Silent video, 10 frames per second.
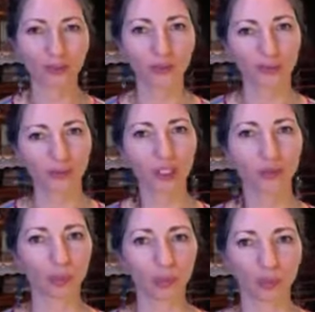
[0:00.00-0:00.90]
of your
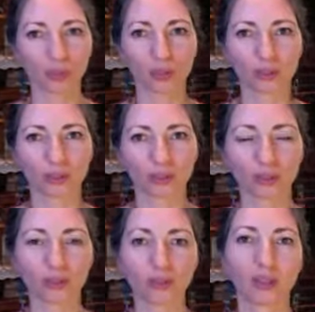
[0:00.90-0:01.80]
sit bones
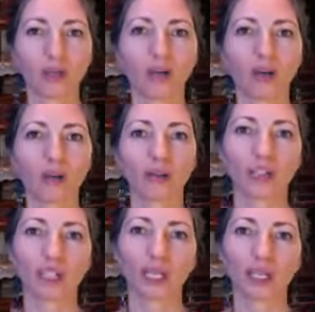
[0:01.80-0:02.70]
on the
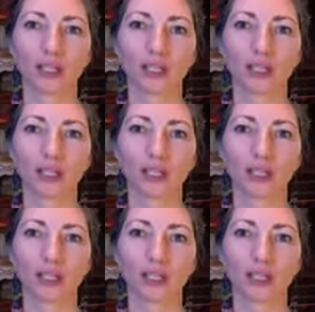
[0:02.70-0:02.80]
chair.